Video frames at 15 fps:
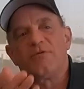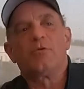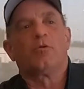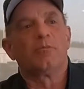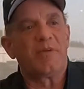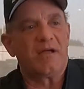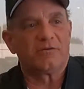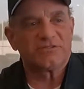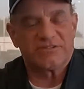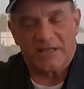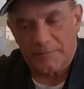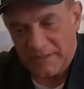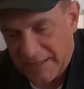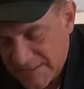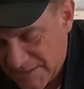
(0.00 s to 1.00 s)
a viewer mail
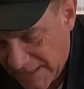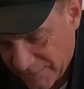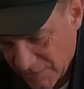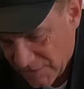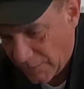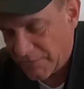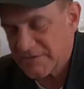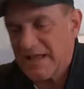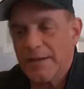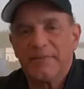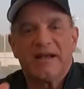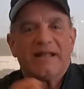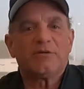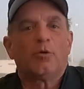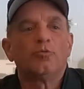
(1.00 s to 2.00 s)
segment, I say this all the
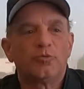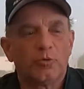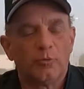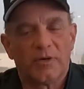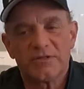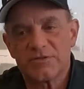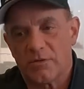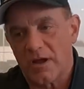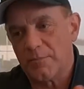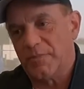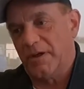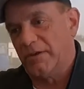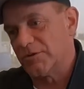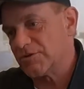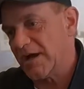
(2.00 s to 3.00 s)
time and I don't do it, so I
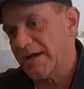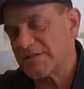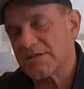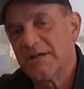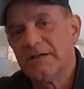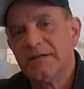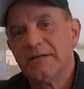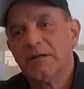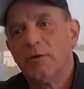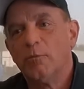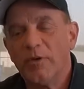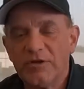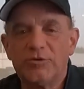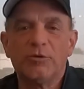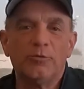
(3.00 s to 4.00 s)
apologize.
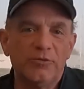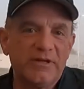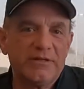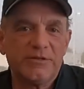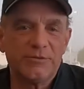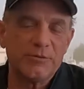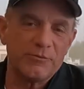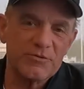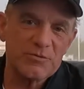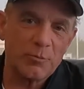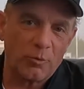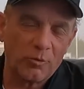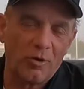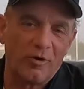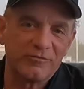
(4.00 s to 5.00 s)
We do need to do this
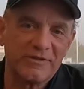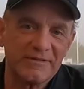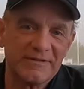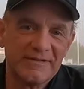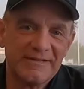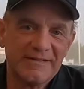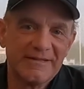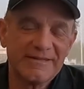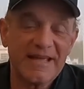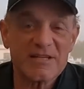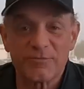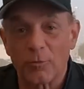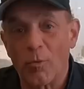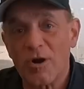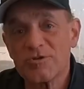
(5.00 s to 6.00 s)
more often.
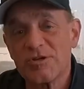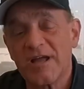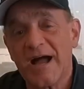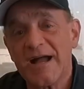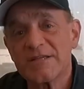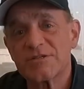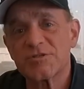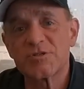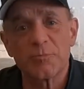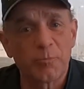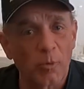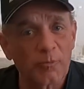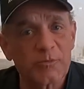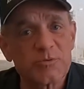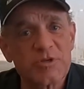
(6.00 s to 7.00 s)
Thanks for watching, guys.
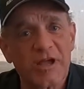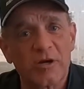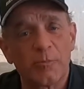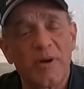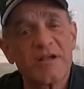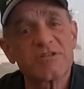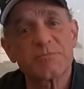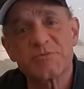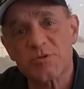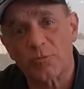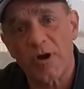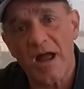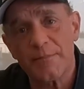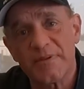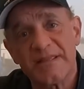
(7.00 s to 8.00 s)
Support the channel by
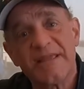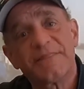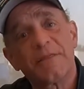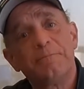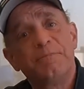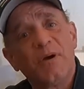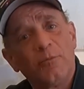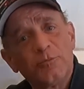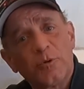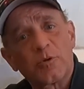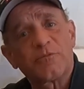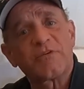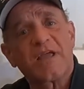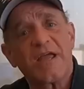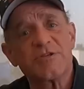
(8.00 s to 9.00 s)
subscribing. Hit the bell
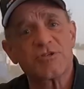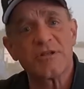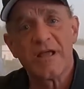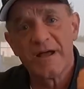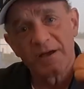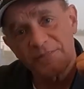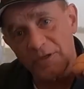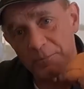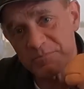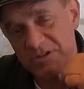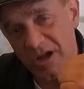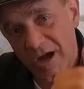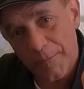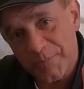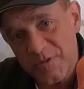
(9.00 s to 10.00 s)
notification.
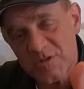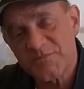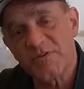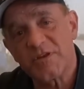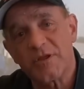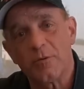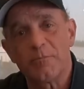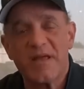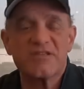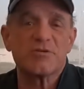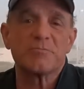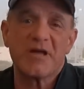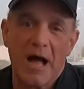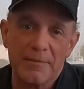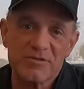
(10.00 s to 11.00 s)
Thumbs up this video. Make
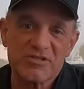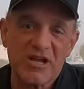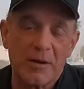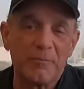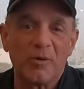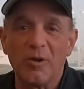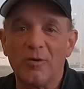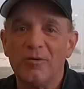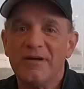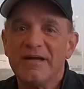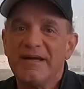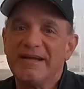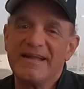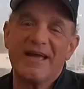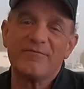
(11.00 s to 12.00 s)
some comments down below.
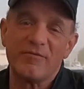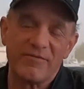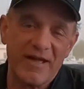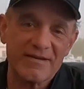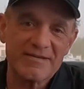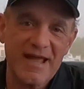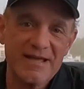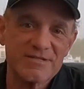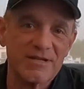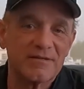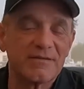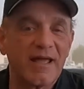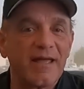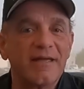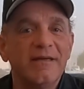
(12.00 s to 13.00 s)
And have a
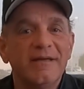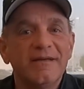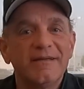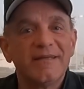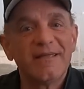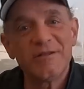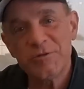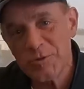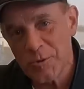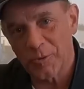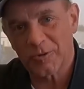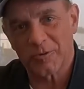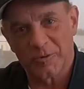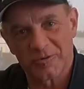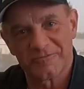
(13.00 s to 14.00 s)
fantastic day in
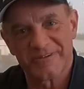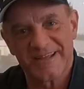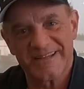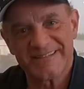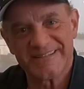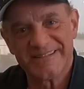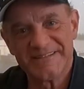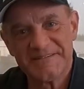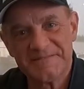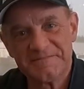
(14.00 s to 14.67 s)
your Corvette.